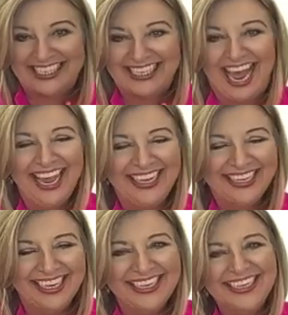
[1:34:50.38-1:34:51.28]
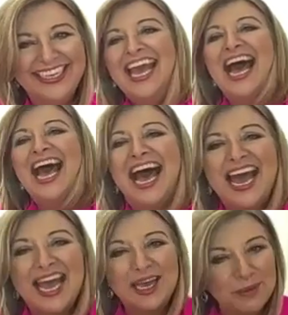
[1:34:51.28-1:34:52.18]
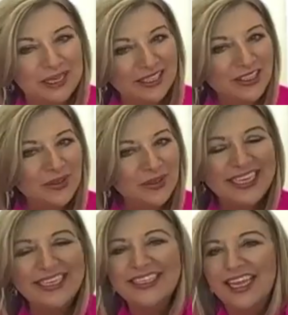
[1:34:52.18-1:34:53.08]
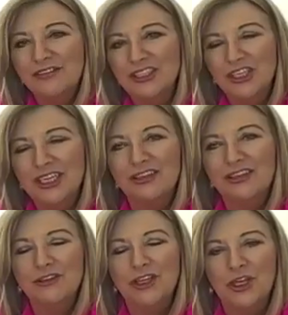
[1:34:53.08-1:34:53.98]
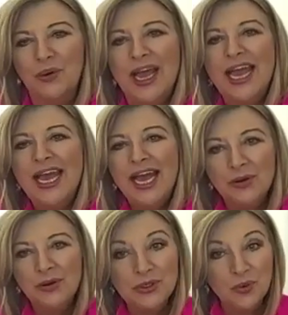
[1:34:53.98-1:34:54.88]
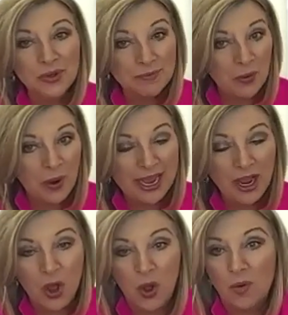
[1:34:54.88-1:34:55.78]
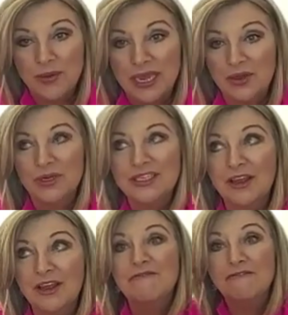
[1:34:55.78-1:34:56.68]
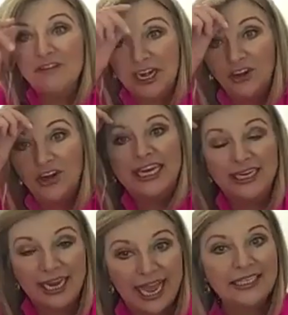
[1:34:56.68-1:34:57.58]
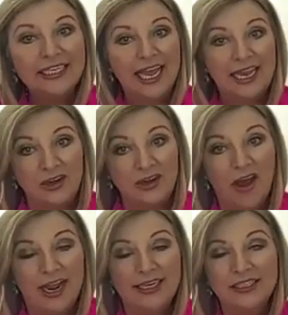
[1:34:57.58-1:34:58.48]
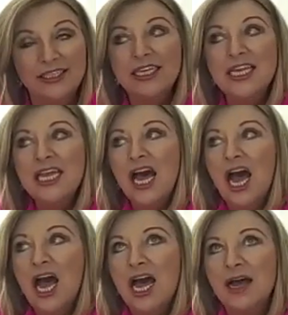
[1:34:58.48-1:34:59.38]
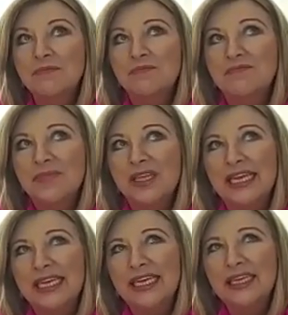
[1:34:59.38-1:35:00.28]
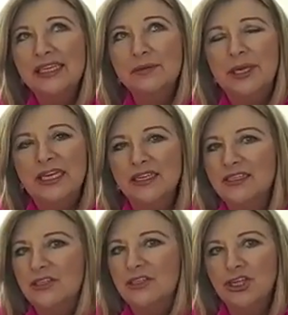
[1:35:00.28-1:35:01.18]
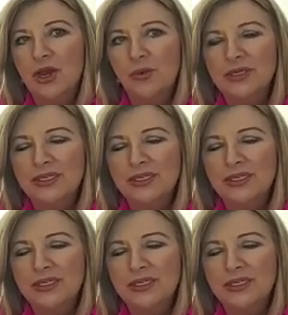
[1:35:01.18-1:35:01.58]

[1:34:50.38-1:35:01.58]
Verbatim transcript: say. I had been doing the television interview. I was on my way home. It was very late at night um, because the show was